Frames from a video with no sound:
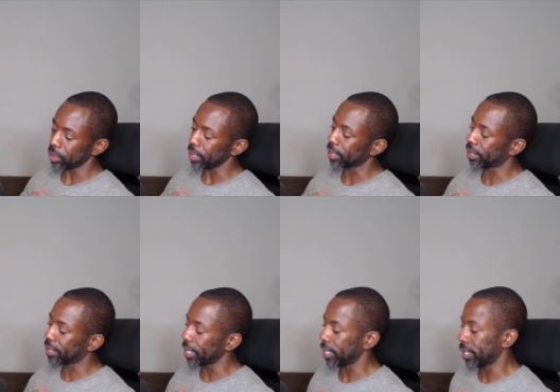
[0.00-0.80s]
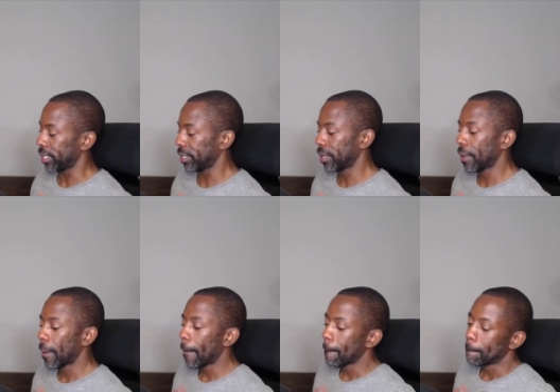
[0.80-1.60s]
see
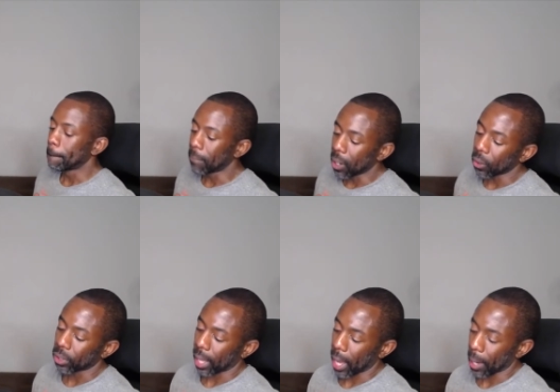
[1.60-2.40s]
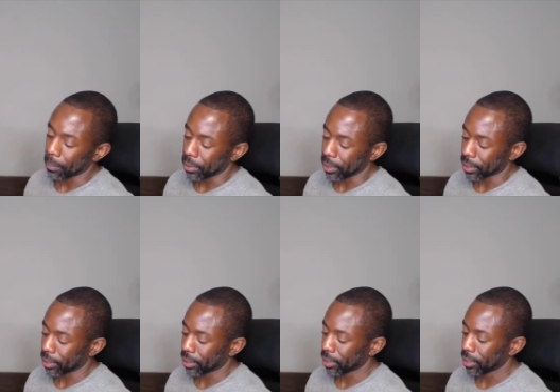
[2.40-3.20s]
most
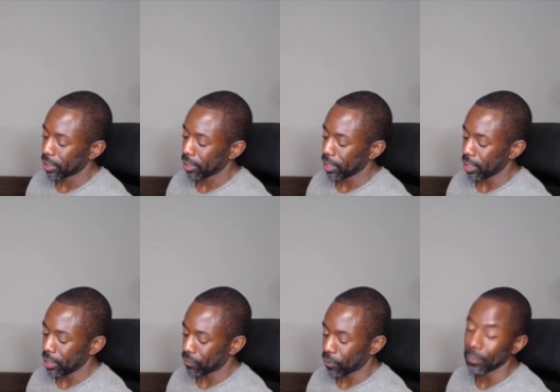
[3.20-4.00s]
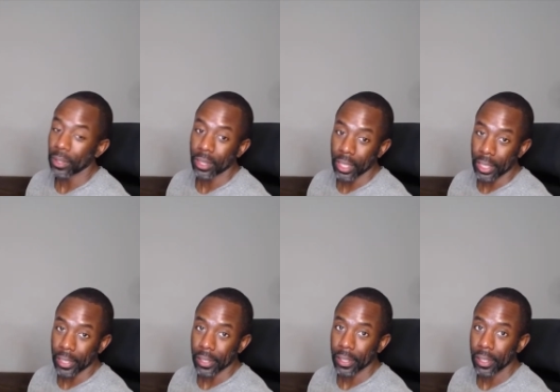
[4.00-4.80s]
objects from the
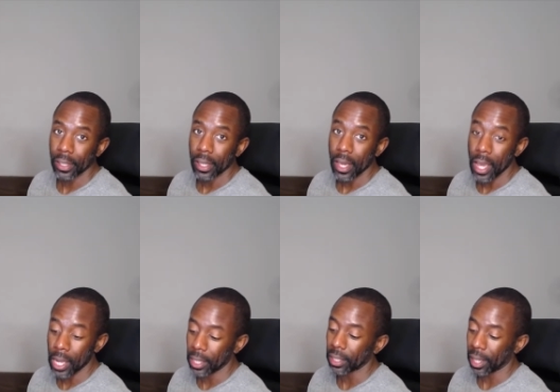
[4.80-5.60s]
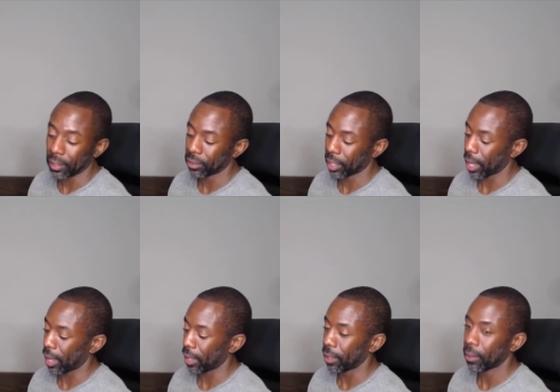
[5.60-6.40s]
city in the night
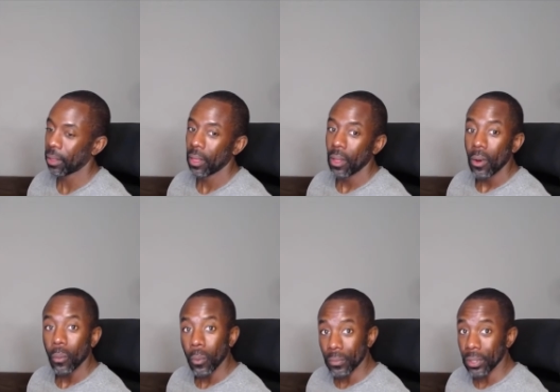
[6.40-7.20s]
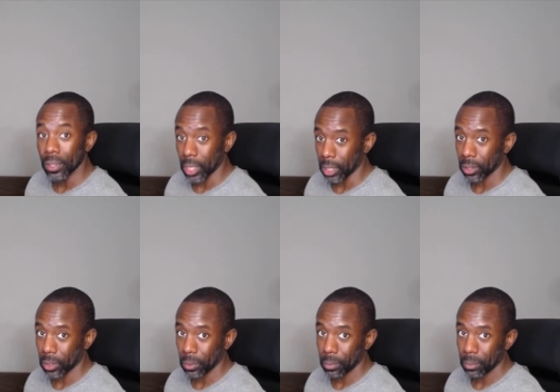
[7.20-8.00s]
sky with this telescope.